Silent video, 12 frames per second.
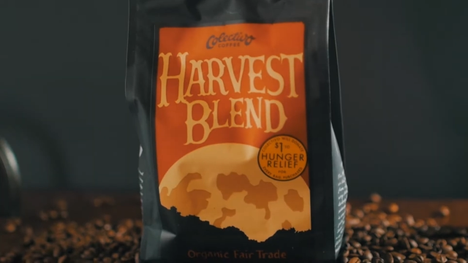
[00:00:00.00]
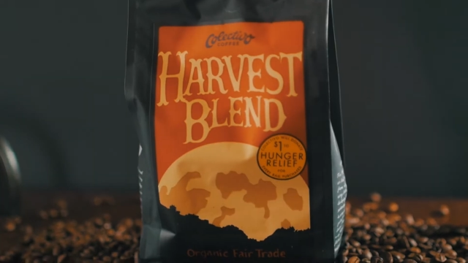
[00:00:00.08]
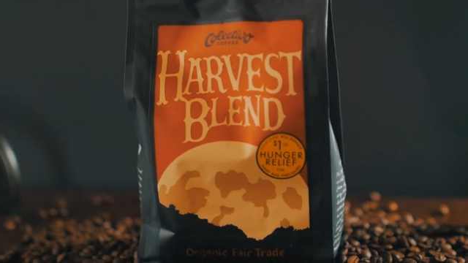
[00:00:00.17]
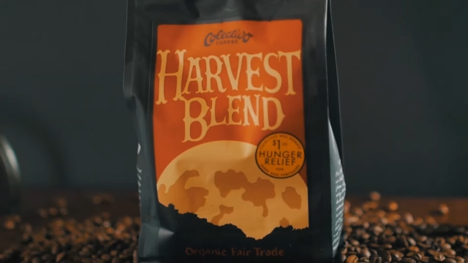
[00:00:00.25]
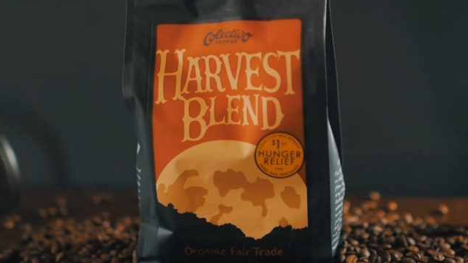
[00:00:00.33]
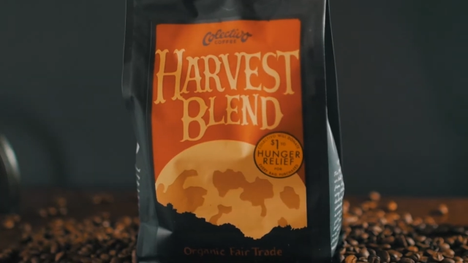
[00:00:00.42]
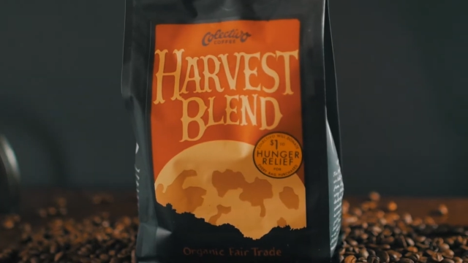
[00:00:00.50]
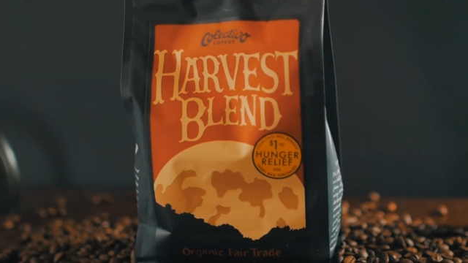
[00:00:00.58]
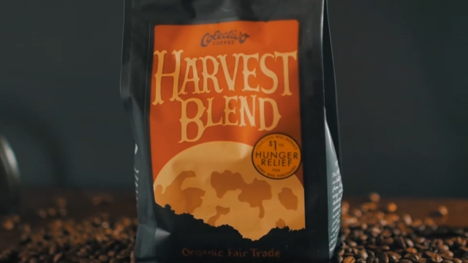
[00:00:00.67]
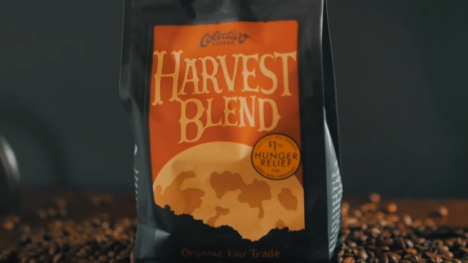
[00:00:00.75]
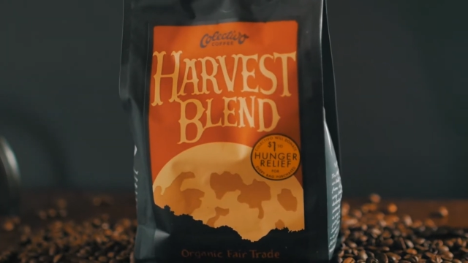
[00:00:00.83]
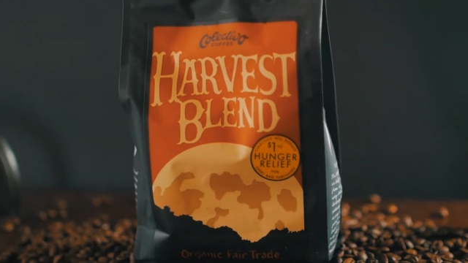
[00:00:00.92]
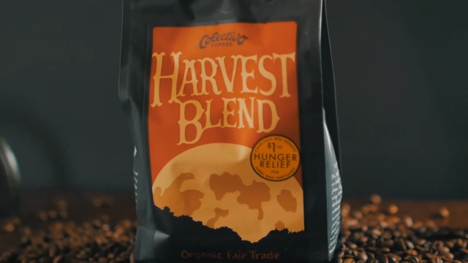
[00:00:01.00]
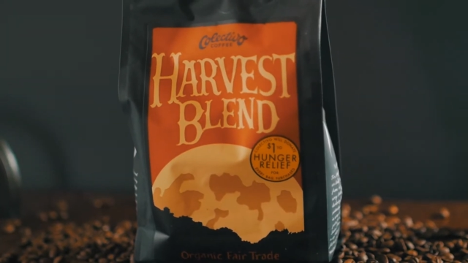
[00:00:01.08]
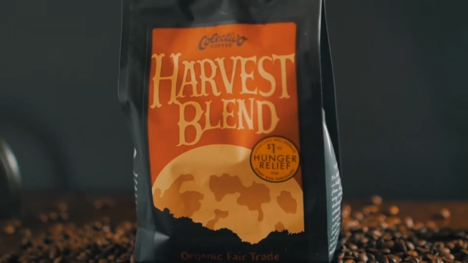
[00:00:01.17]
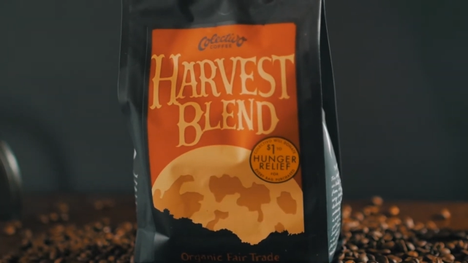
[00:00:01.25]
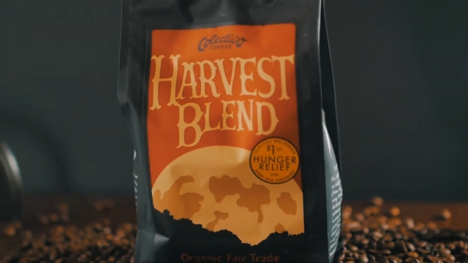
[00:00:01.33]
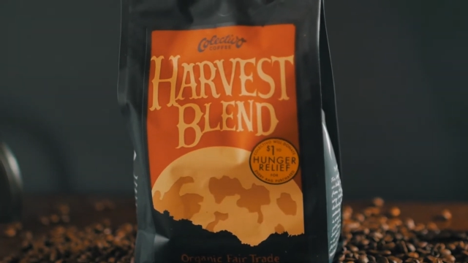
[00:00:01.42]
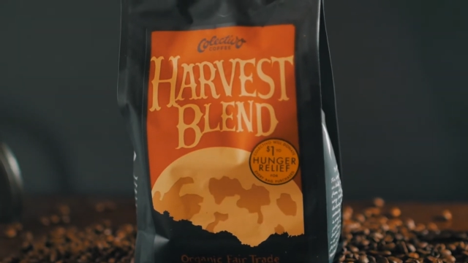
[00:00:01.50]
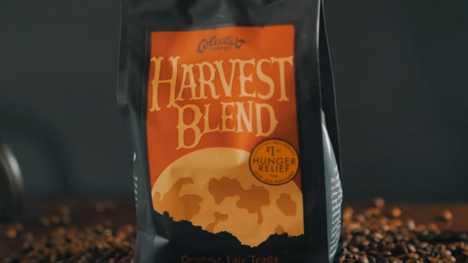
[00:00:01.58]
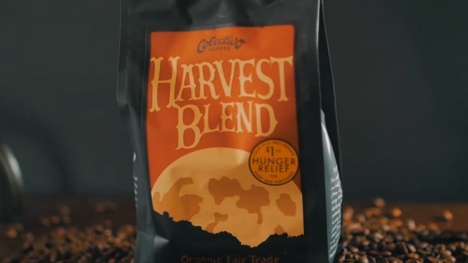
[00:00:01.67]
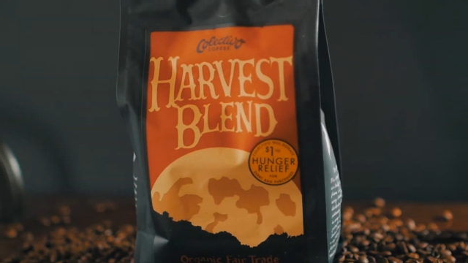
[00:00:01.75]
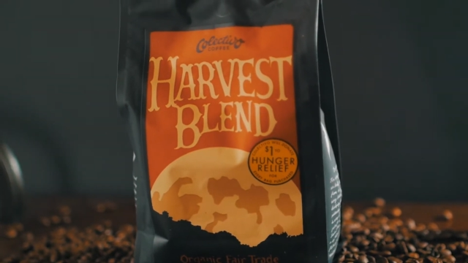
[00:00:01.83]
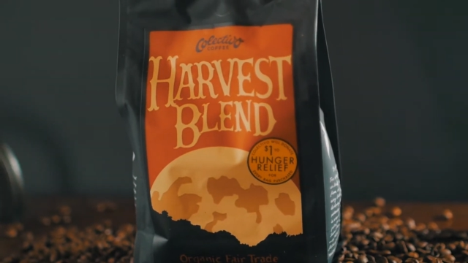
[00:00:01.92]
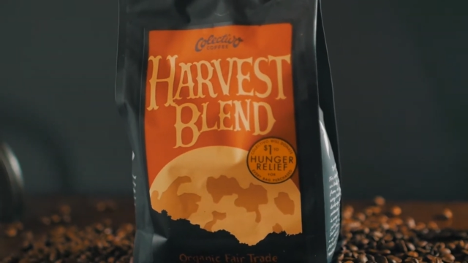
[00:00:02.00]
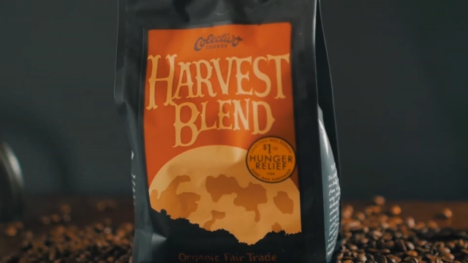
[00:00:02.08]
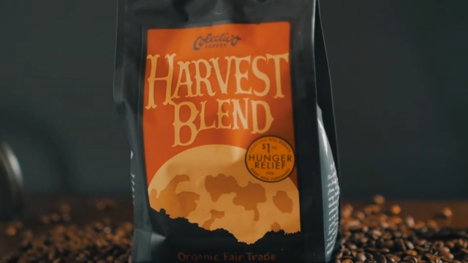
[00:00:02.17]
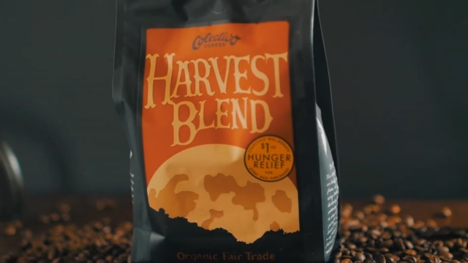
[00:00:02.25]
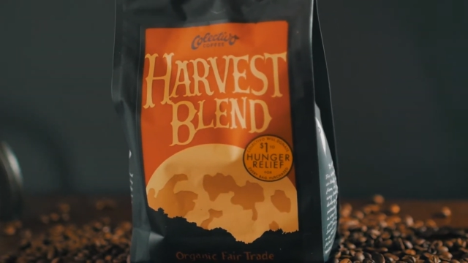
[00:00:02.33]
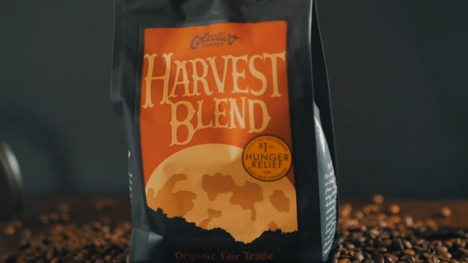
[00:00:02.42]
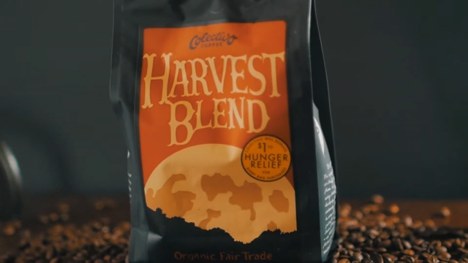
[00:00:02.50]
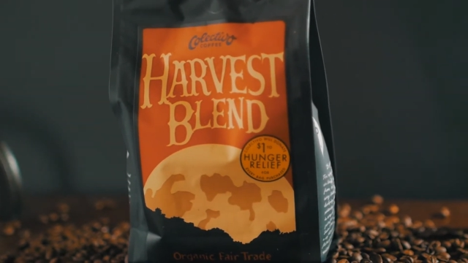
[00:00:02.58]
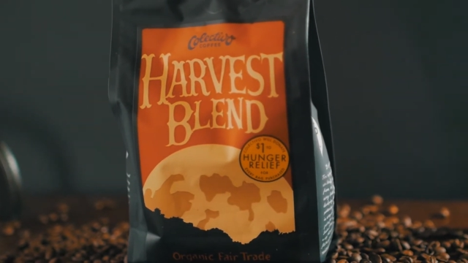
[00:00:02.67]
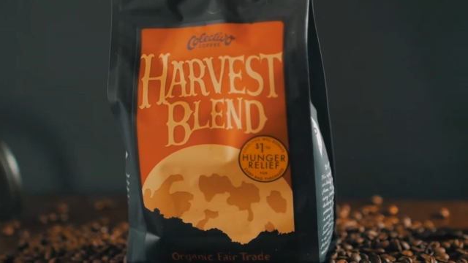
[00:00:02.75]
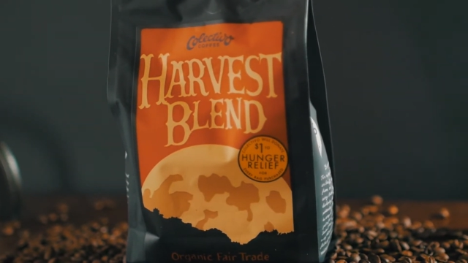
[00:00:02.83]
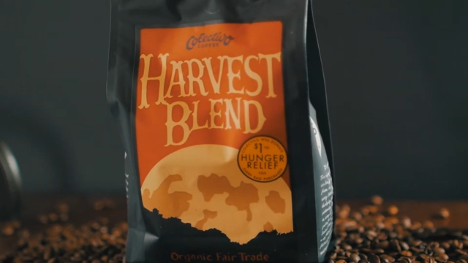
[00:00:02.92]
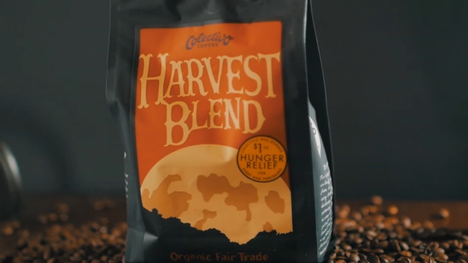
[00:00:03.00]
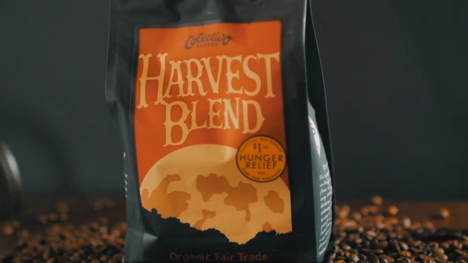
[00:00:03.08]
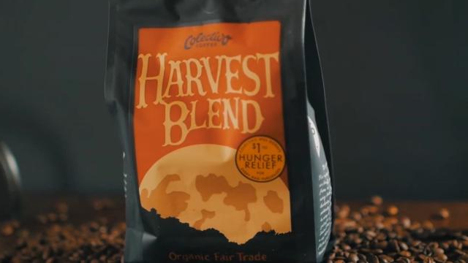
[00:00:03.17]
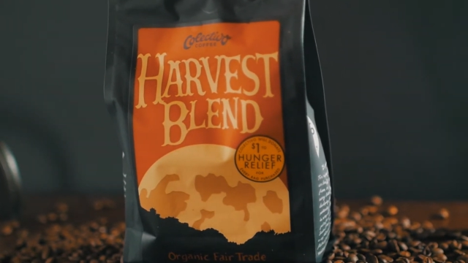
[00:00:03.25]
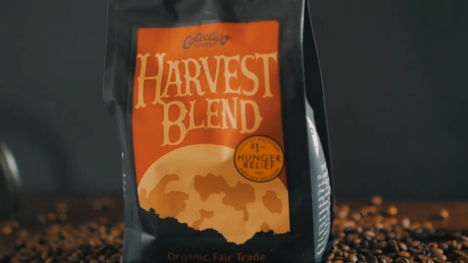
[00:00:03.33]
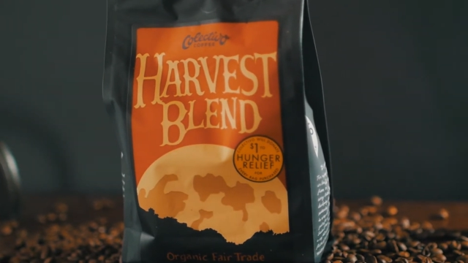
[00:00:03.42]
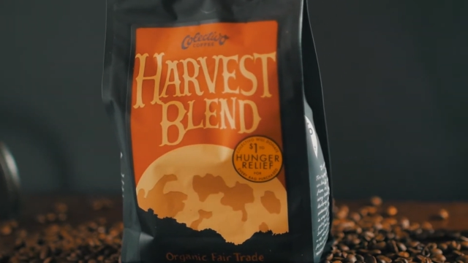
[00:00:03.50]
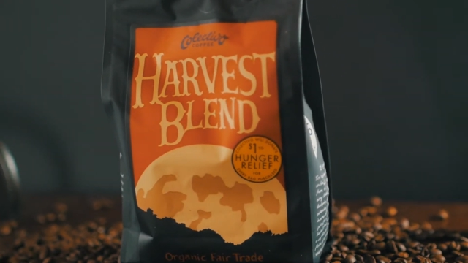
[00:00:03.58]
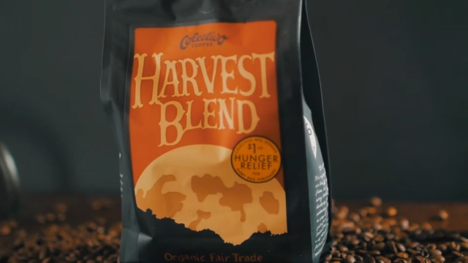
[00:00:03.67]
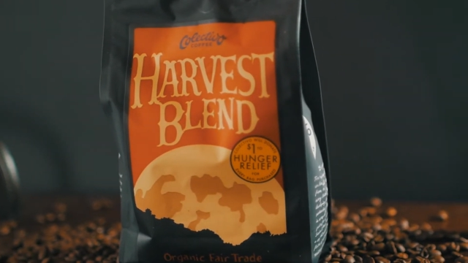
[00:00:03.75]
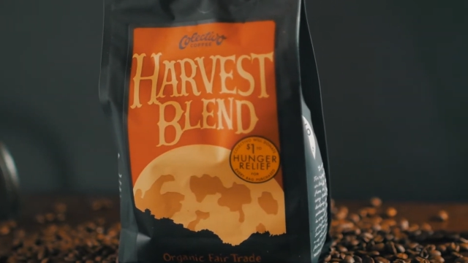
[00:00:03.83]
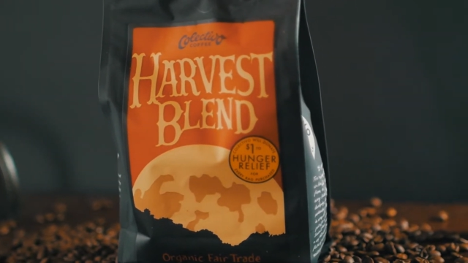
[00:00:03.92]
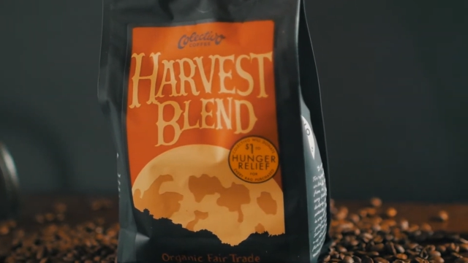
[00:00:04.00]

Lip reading: No face is visible, so there are no lips to read.